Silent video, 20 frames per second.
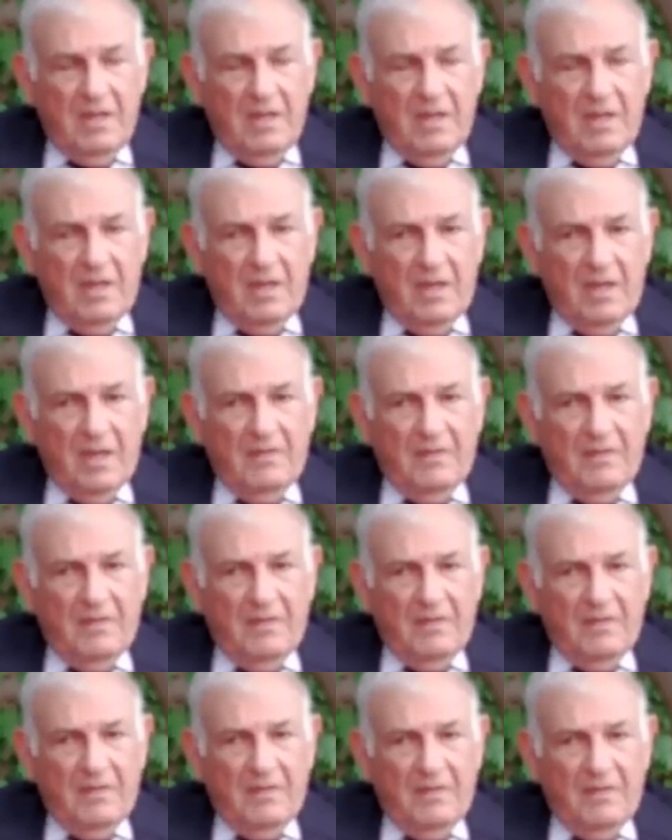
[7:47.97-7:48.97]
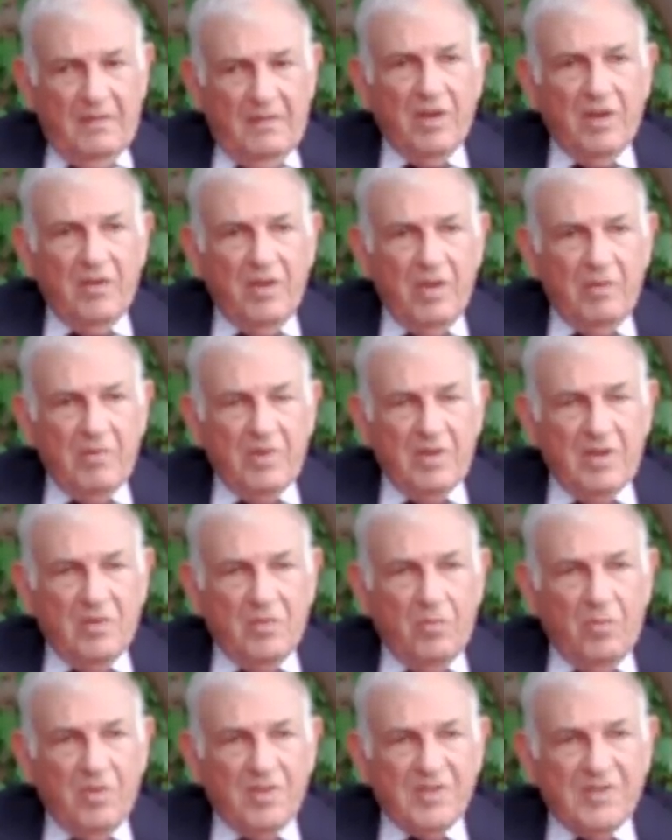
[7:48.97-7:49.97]
that the Oslo Agreement
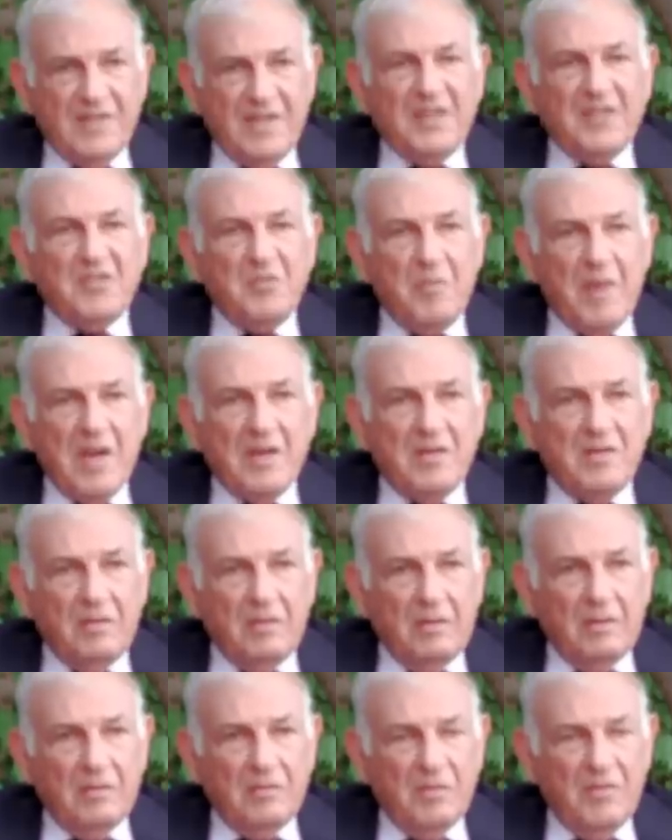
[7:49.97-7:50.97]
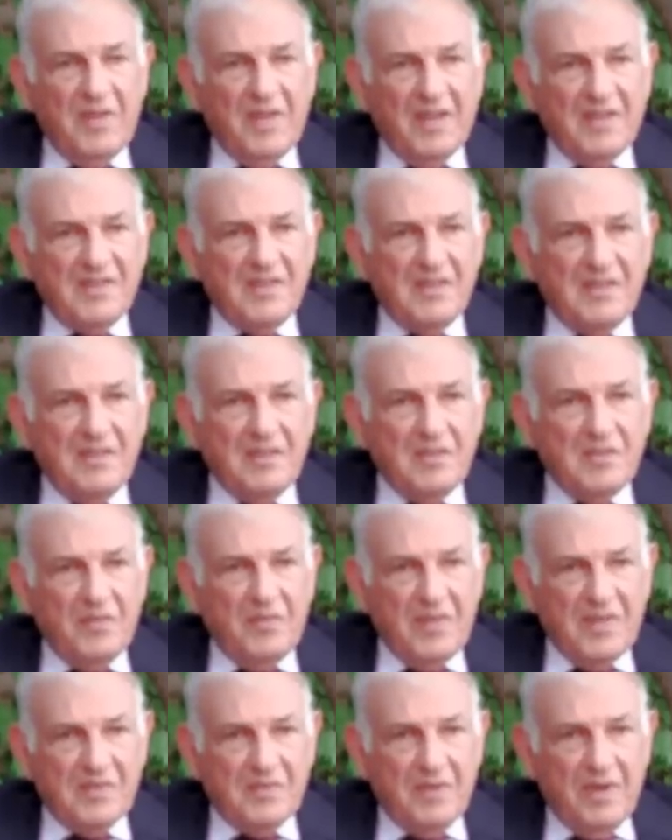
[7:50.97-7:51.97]
was detrimental to the existence of
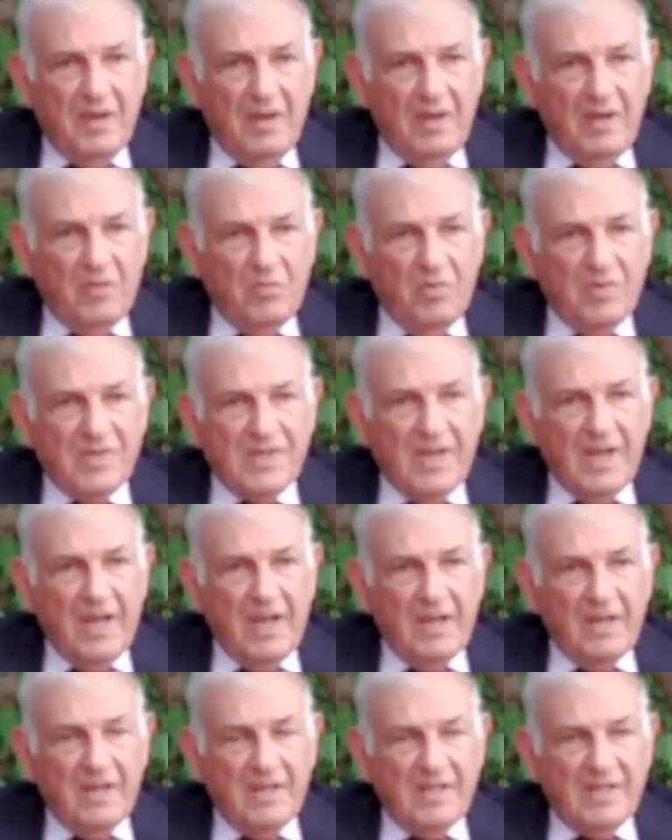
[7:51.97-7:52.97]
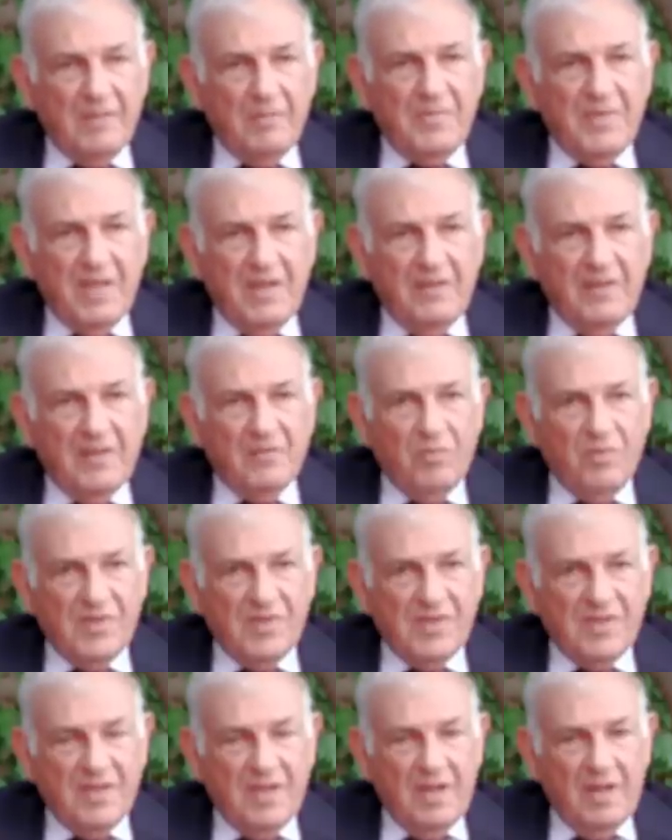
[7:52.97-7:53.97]
Israel. It was something that
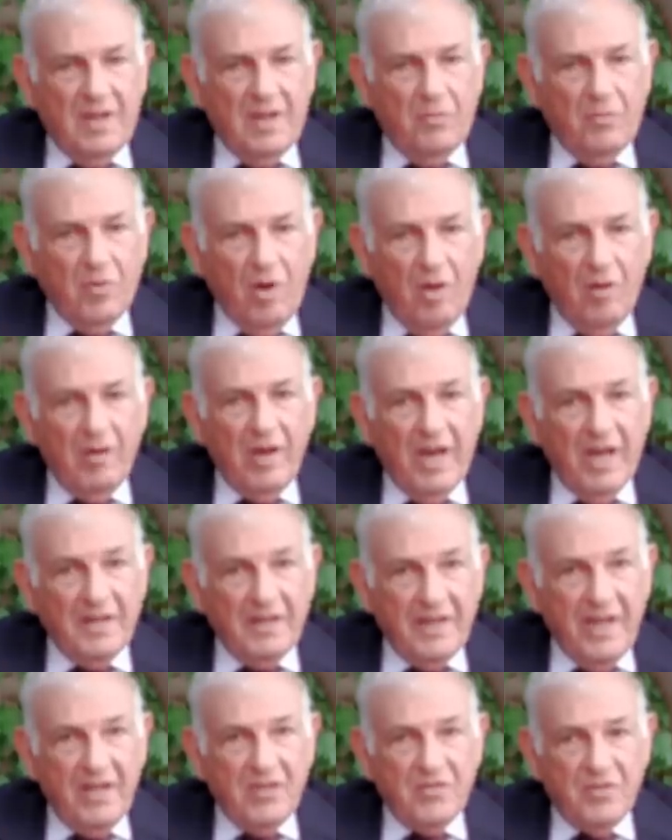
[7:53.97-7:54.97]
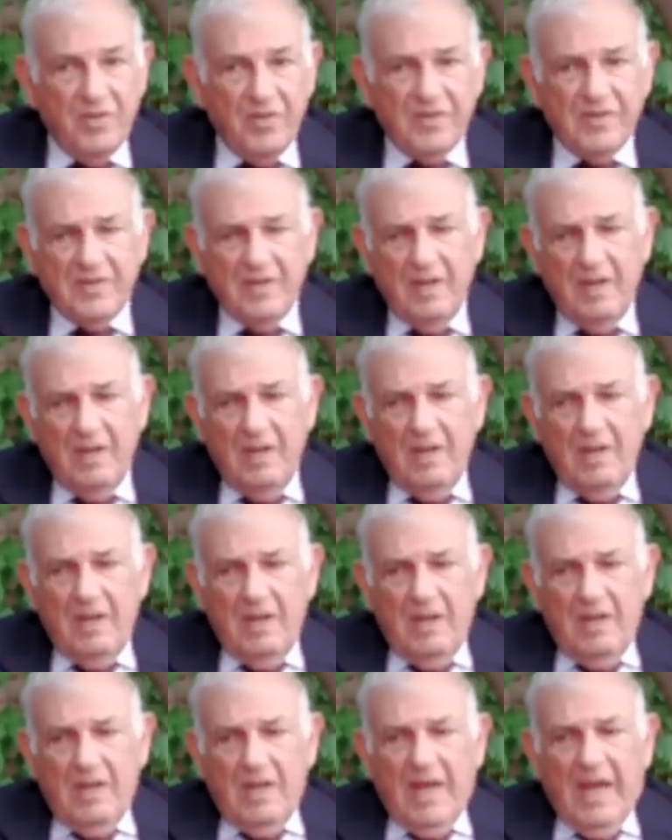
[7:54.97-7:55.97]
was wrong and dangerous.
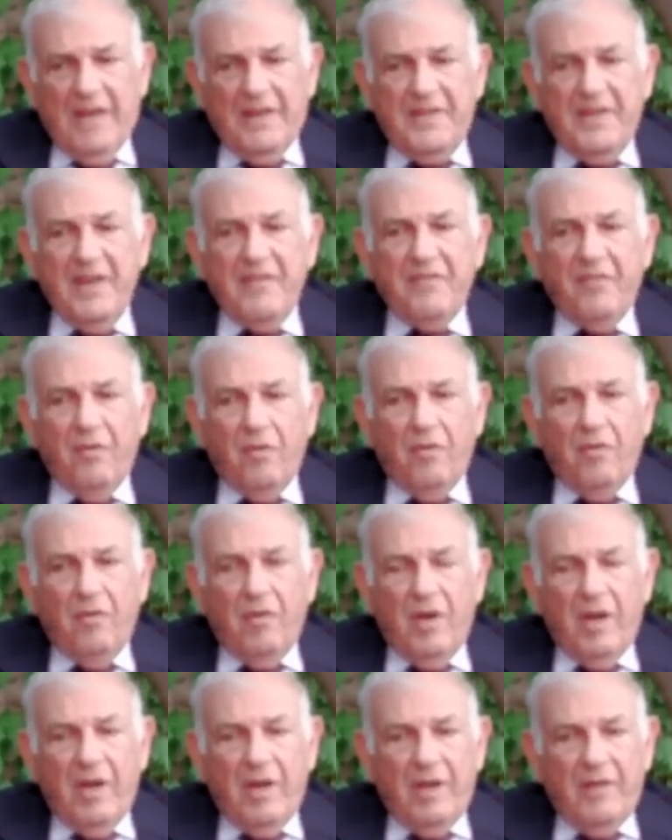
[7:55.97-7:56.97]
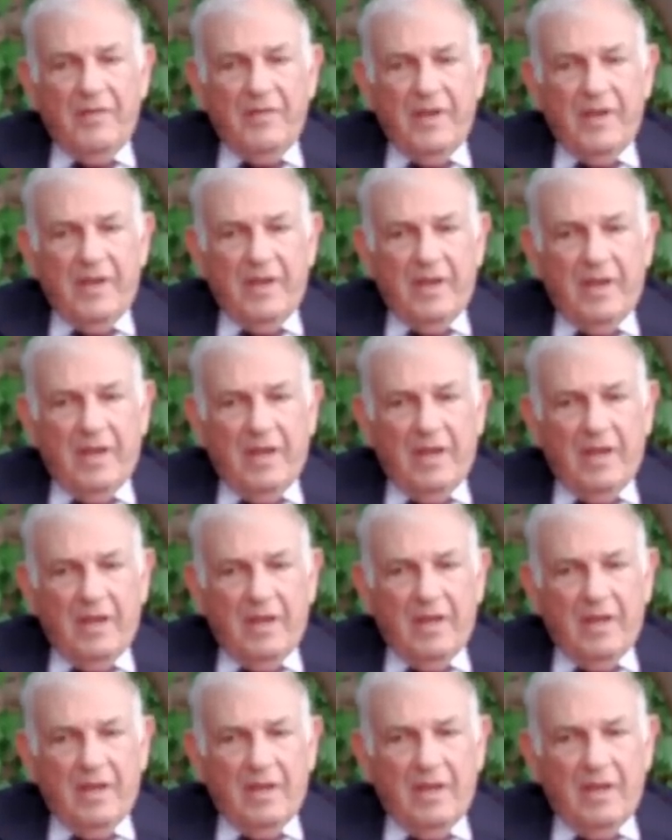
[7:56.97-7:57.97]
And therefore,
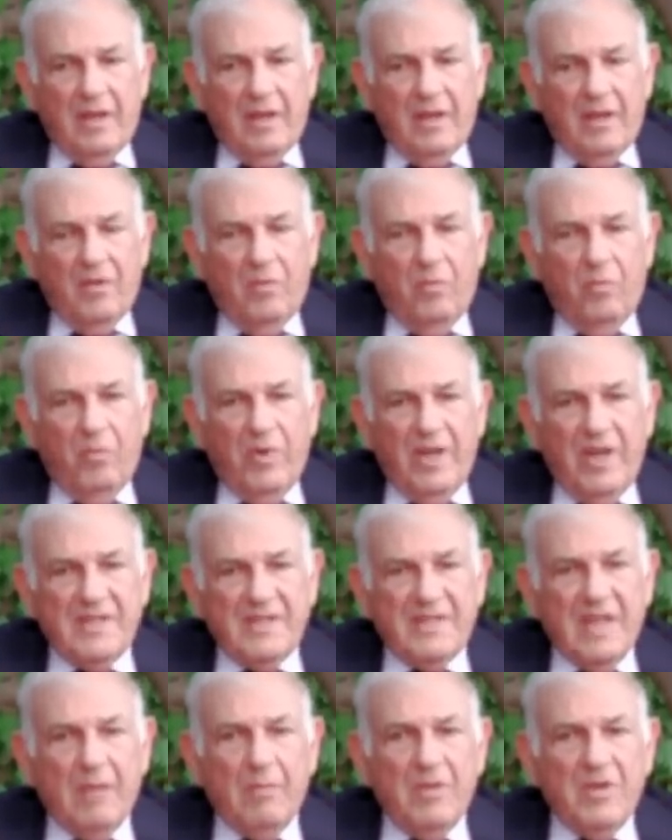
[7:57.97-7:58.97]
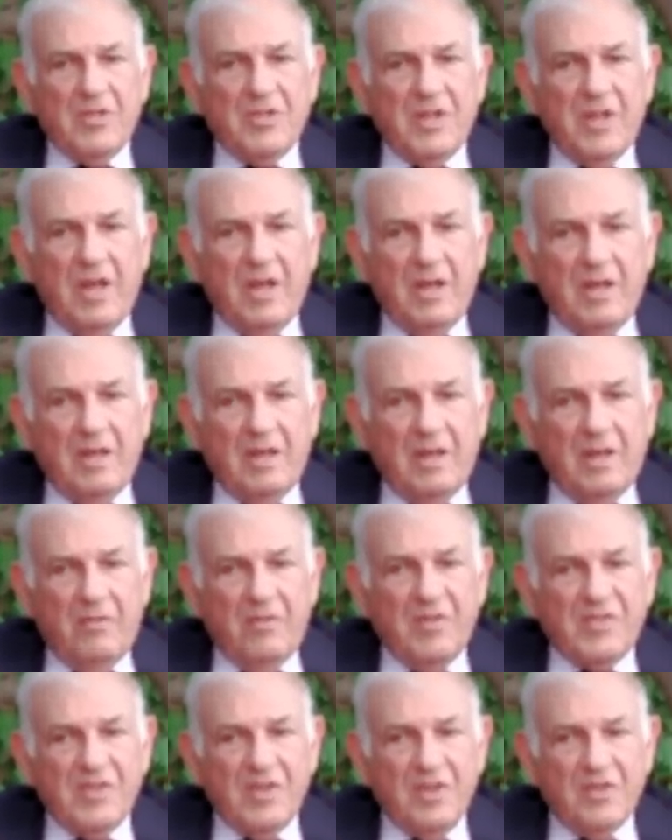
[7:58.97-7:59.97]
we established a
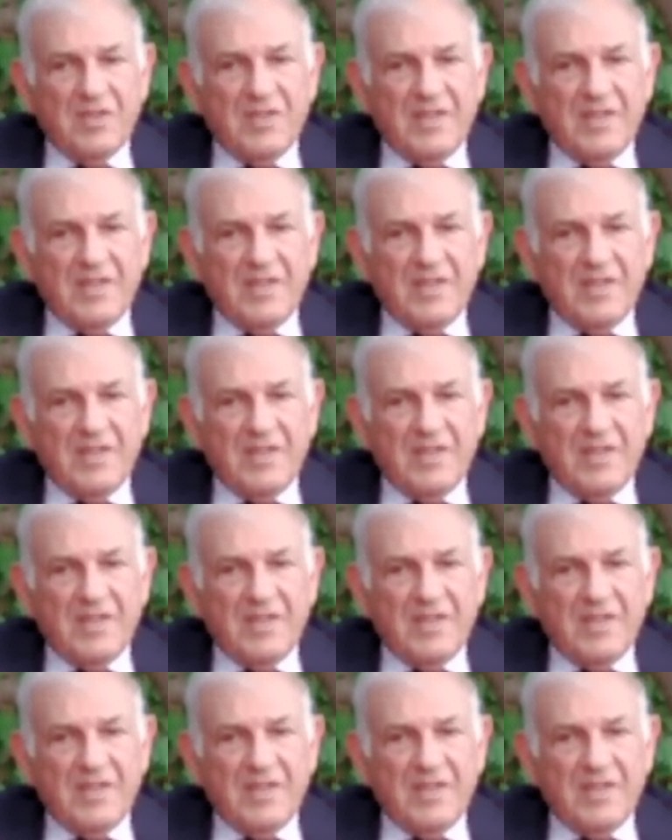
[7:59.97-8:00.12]
research